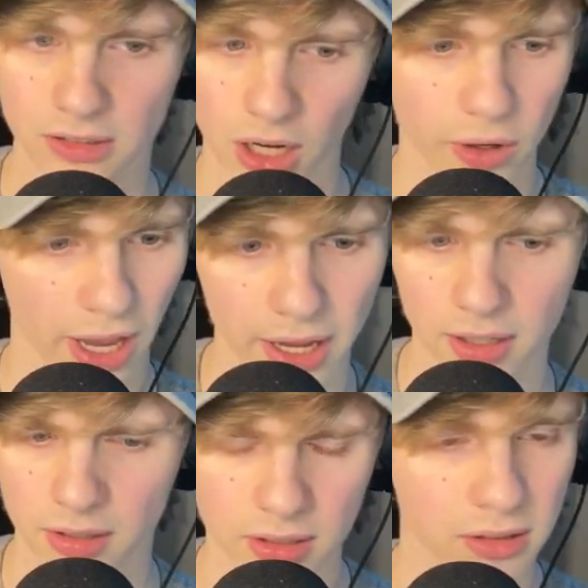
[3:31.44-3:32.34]
Okay,
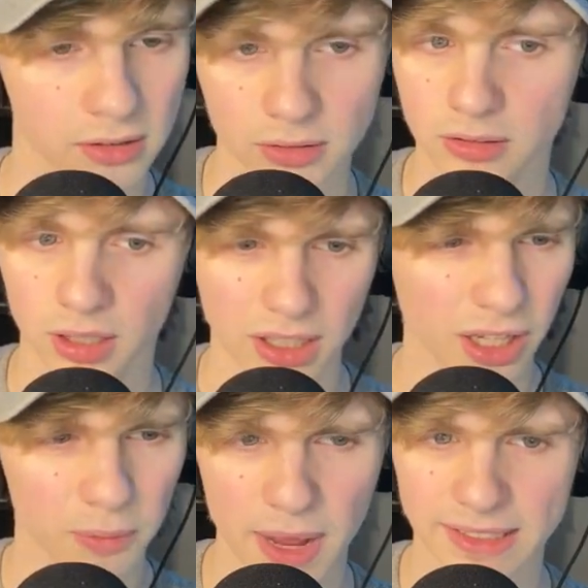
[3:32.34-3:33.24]

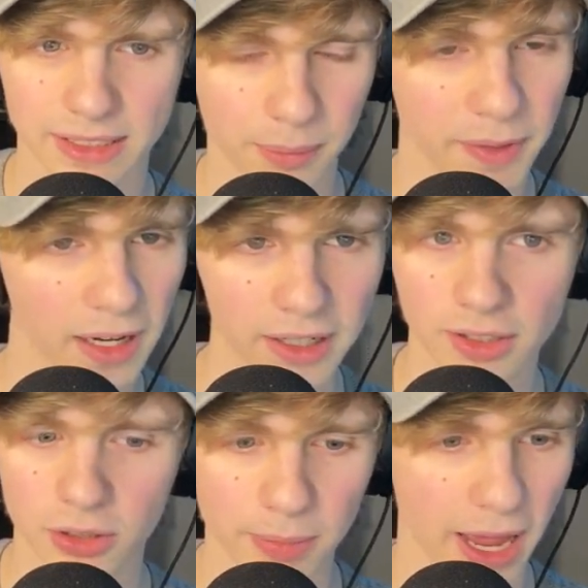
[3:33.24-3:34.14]
little mess up there, not
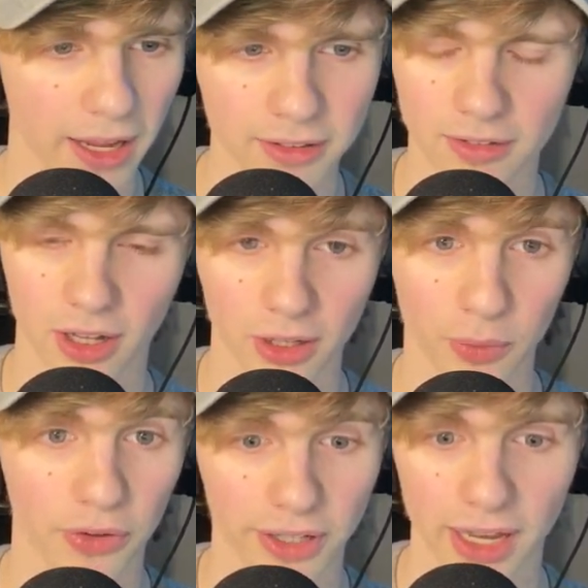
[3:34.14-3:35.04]
too bad. Luckily we're
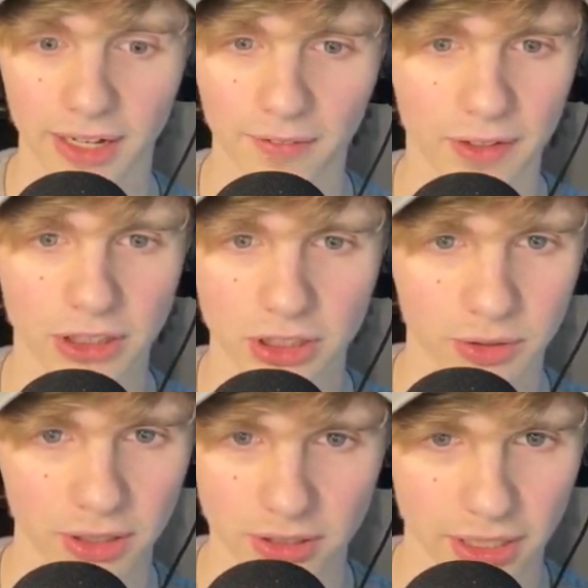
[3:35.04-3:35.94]
on the K Dev engine, so
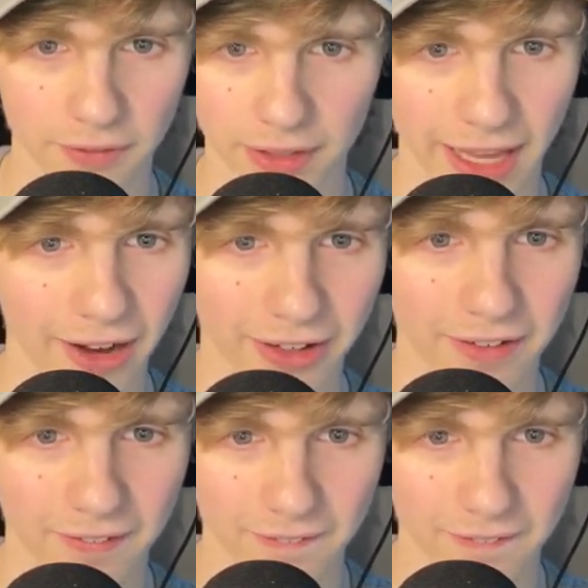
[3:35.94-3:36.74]
it doesn't even count it.